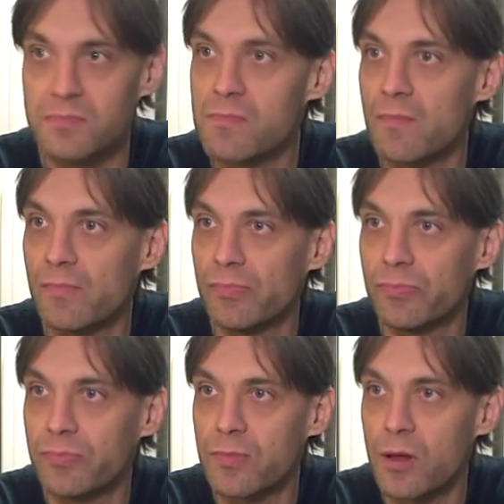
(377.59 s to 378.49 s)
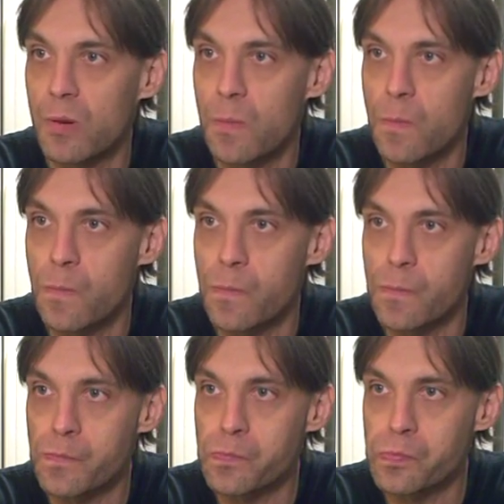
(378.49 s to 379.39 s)
Because they put the
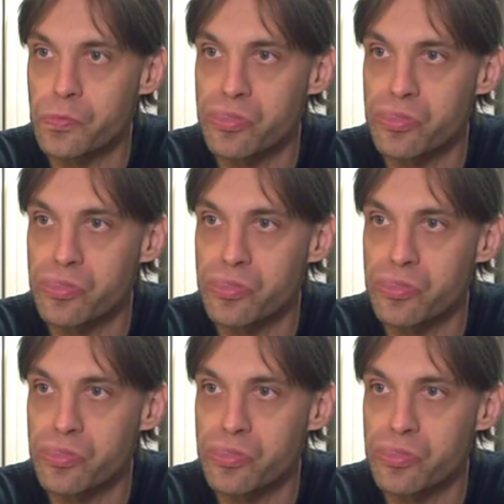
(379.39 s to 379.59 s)
stuff that...